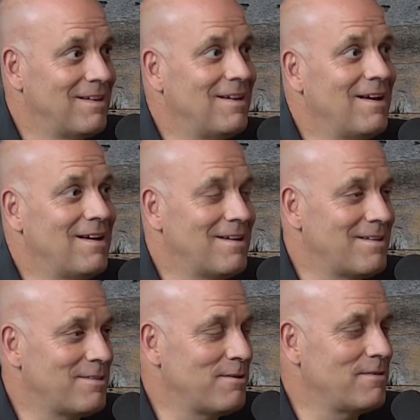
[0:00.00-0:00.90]

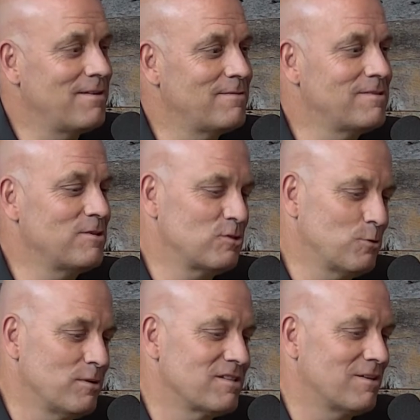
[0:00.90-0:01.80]
The
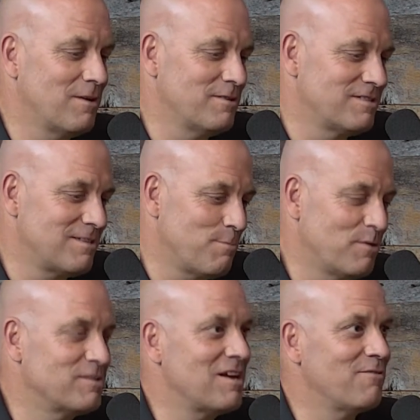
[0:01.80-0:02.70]
school's closed, the
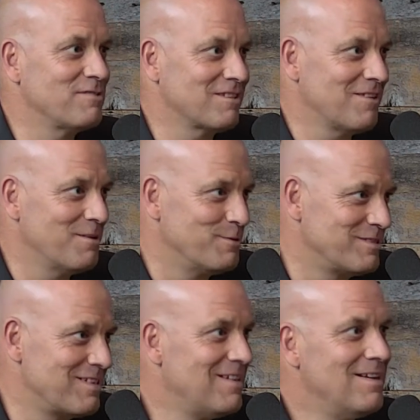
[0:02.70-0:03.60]
post office
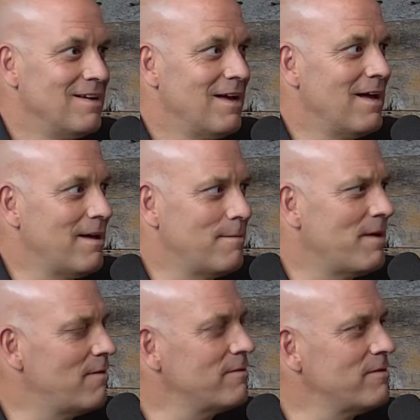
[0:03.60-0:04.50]
closed. I
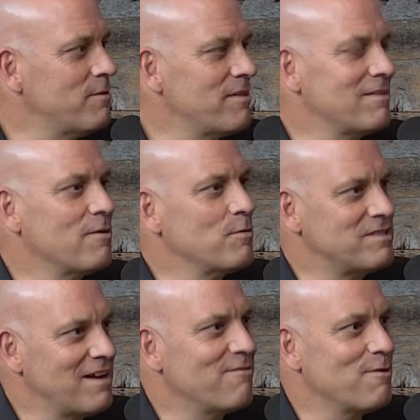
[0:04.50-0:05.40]
don't know that there was
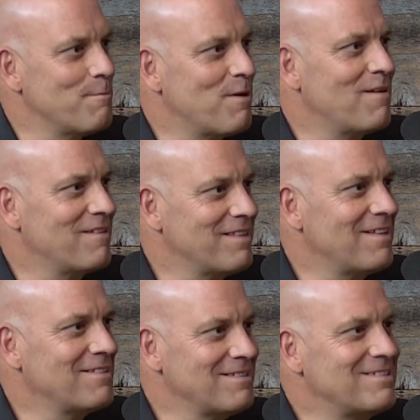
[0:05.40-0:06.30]
ever a bar in
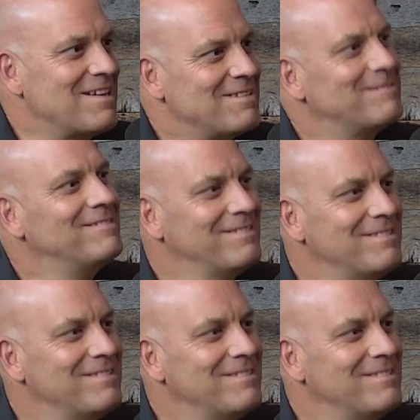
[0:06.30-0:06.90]
that little town.